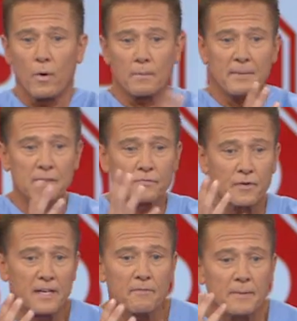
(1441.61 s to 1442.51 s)
What it means,
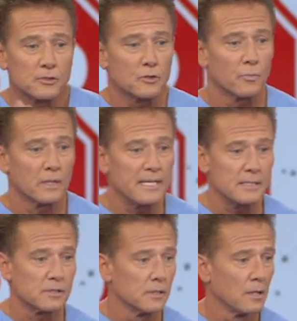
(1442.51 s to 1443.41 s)
forgive means to
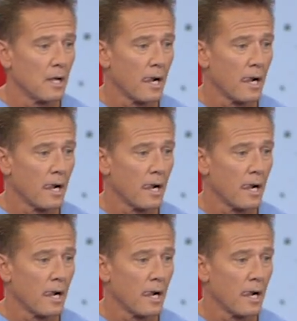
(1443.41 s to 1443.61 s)
release.